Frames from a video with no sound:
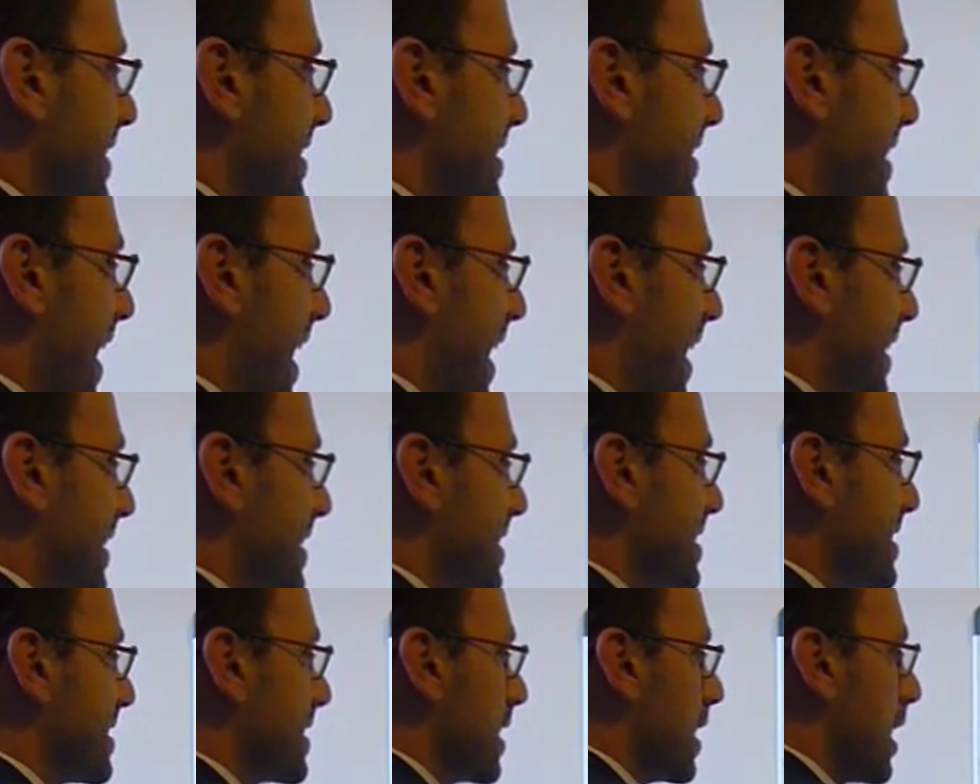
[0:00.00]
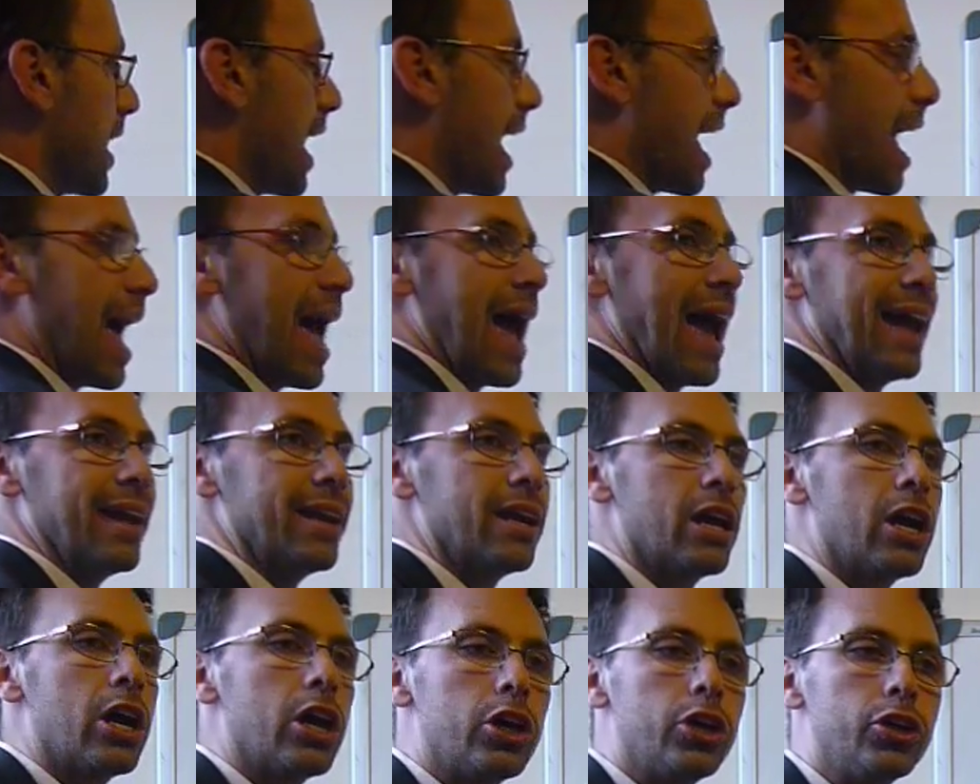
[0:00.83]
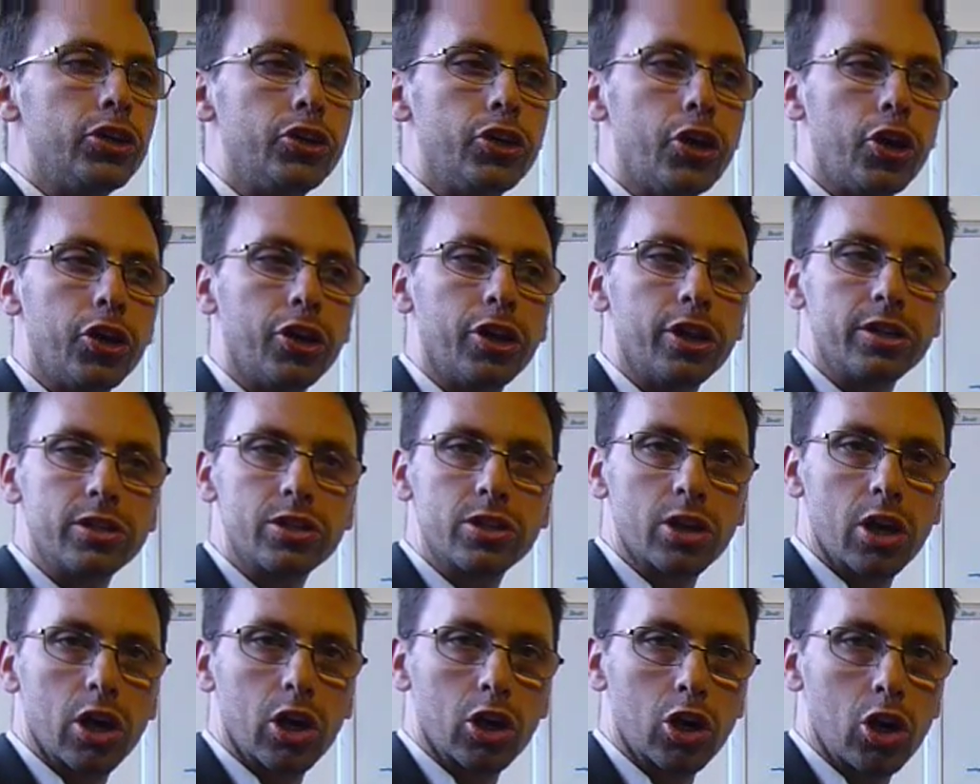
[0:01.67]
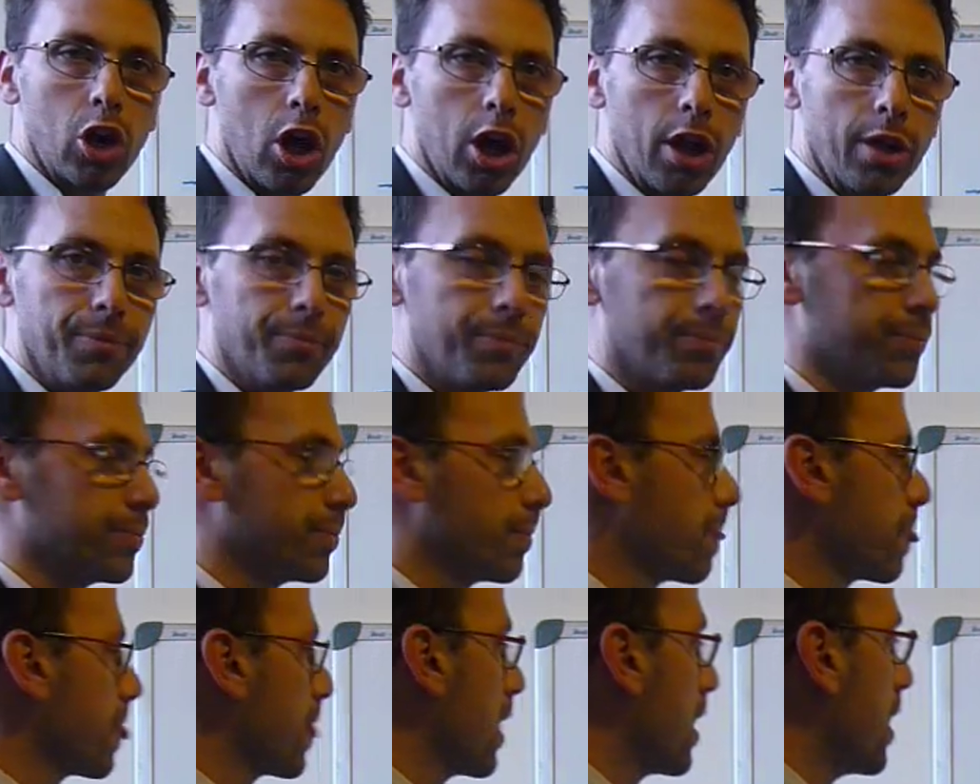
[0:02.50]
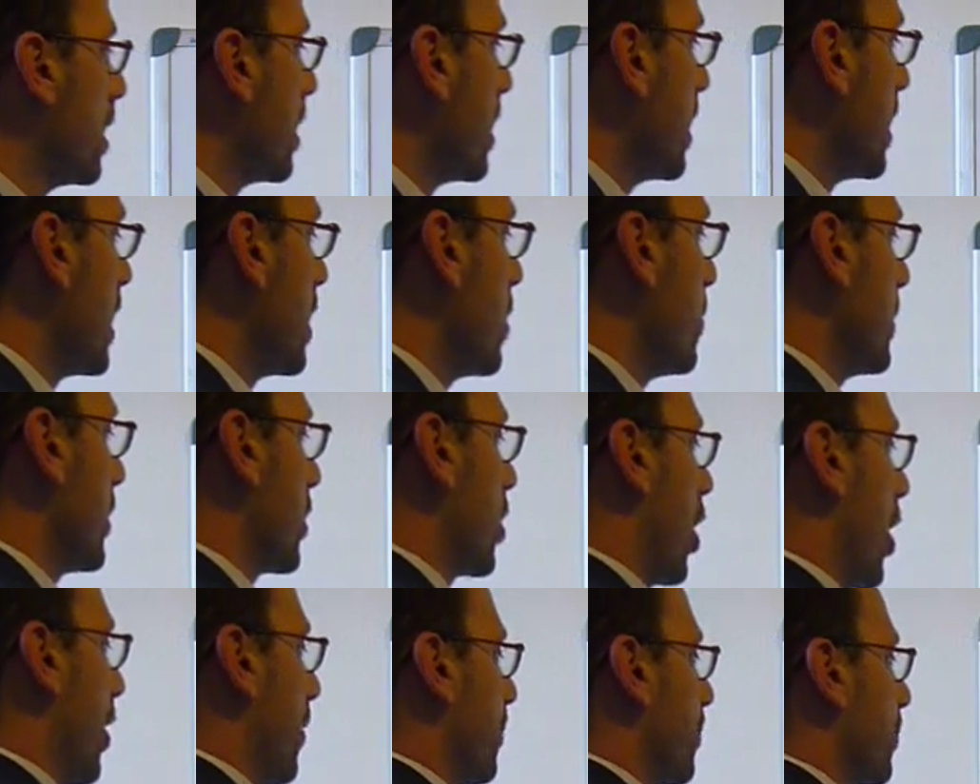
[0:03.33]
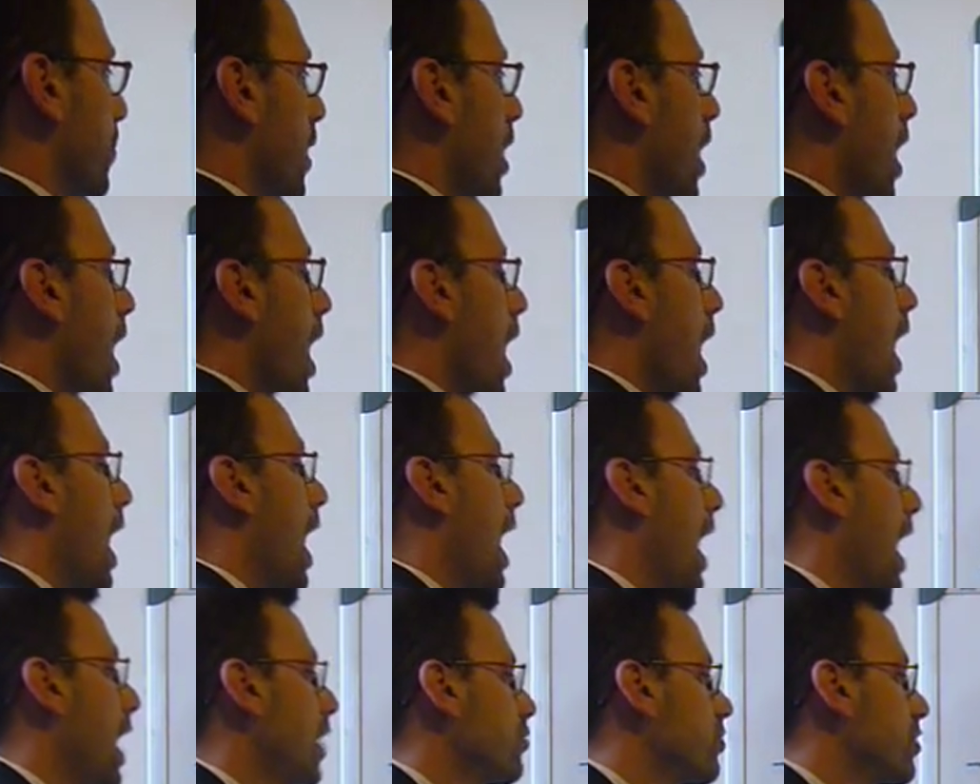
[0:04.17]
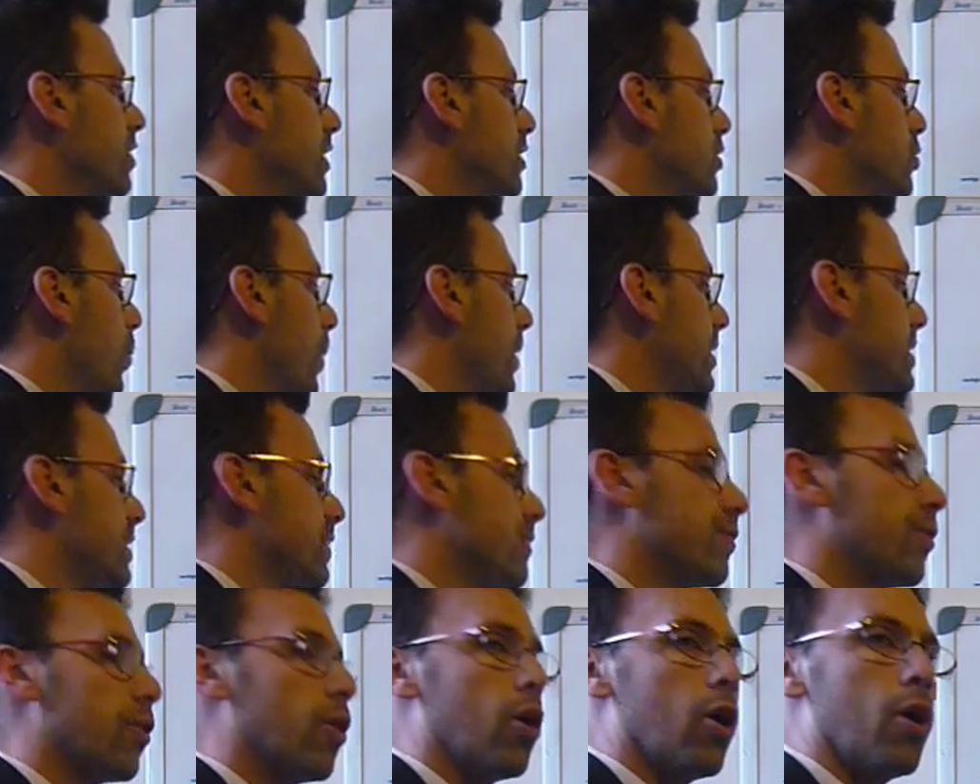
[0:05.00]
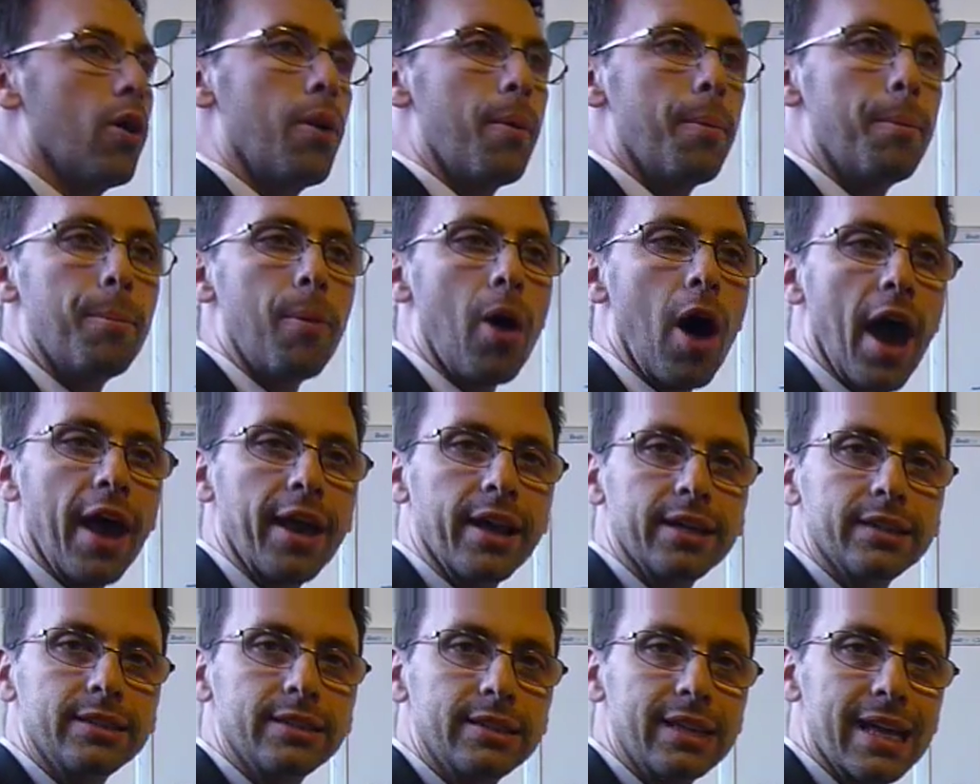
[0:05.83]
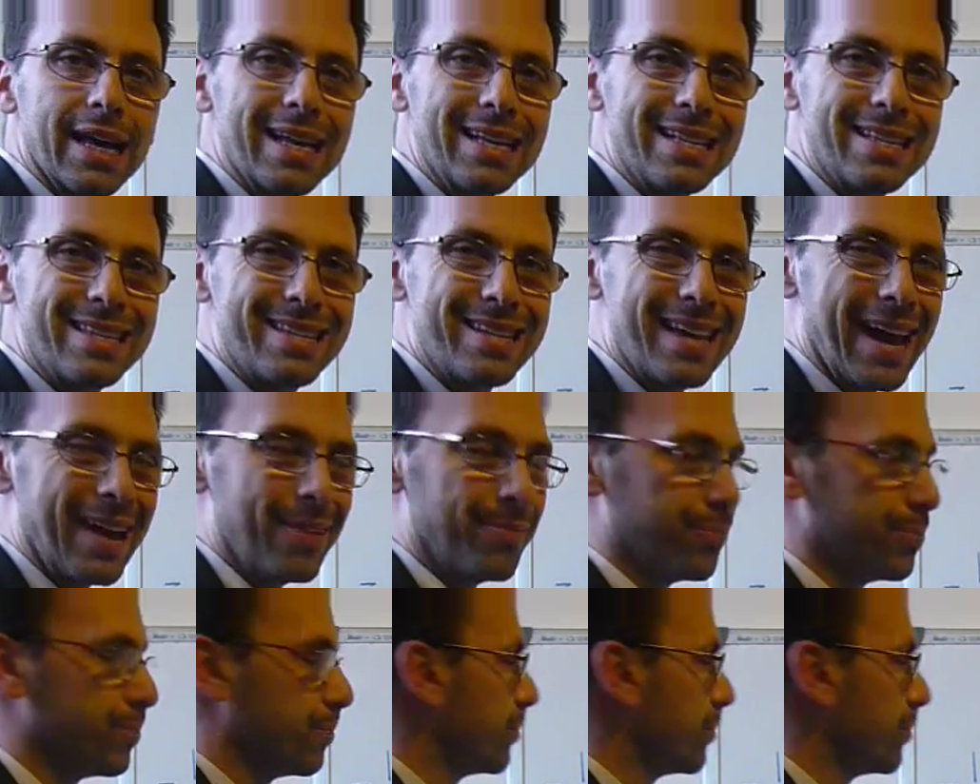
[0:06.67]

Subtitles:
tens, and units column. Here we go. 124 minus 10.